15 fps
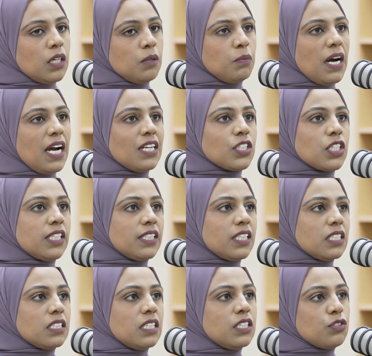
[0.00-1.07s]
But actually,
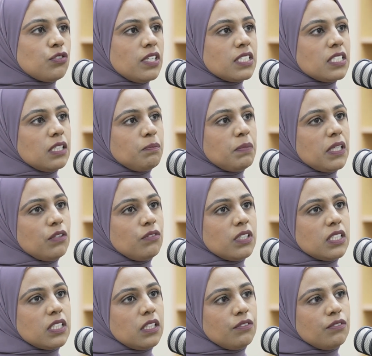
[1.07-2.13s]
there's an interesting
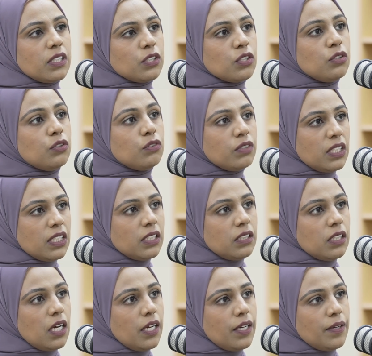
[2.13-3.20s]
period in the Victorian
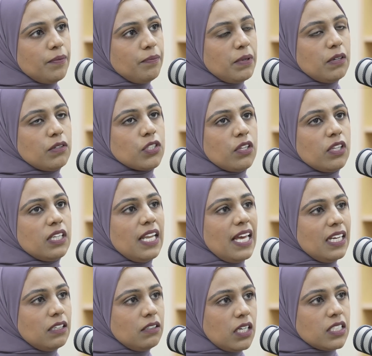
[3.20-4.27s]
period, so the
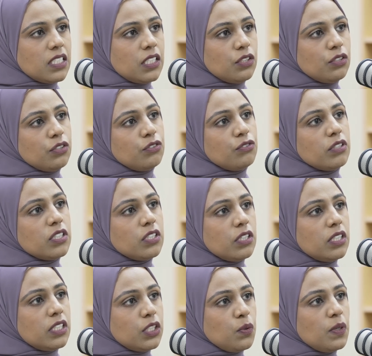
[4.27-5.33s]
late 1900s and
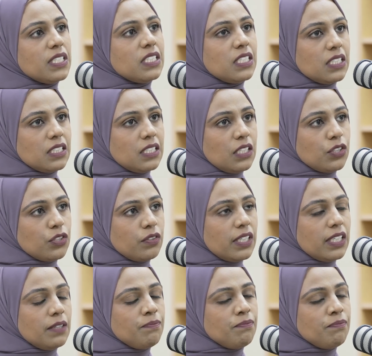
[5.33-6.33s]
early 20th century,